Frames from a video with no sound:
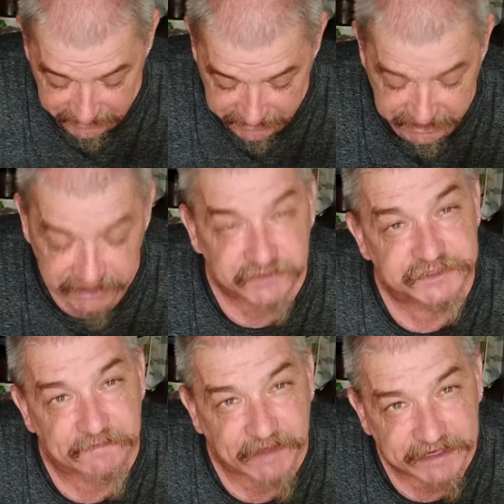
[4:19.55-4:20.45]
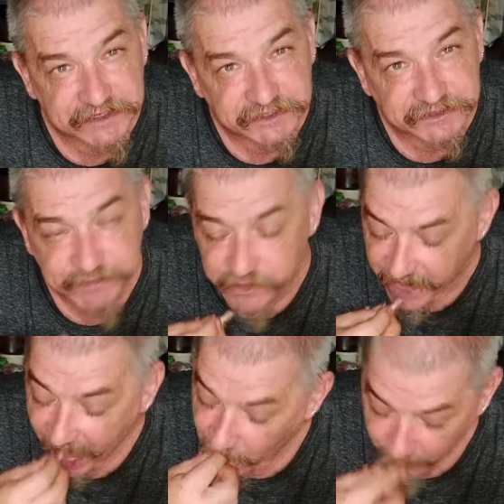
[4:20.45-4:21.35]
Should have used something. I use a
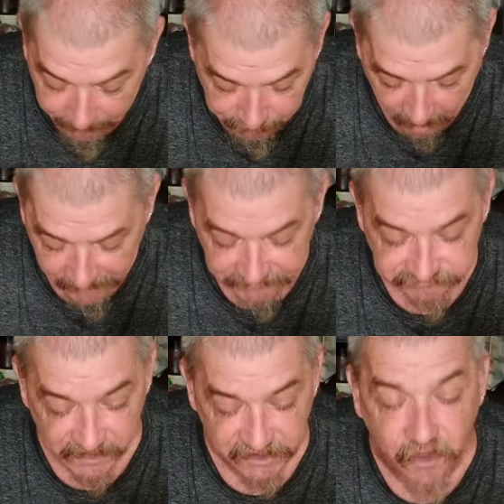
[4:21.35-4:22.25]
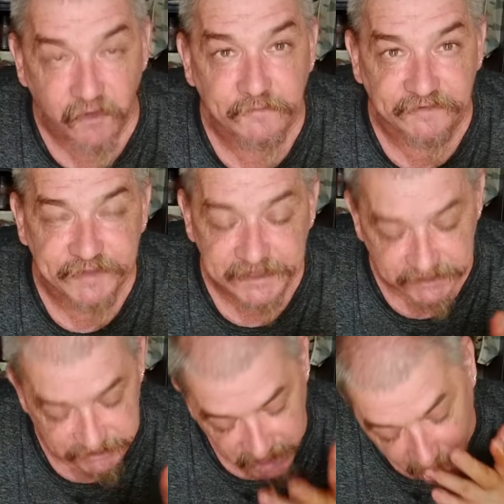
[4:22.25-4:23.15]
spoon. It's all over my
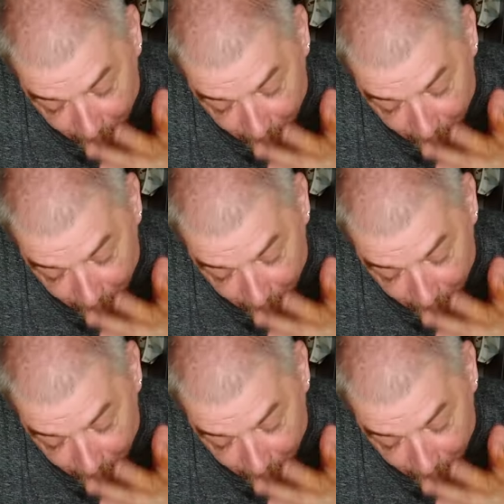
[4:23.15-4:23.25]
fingers.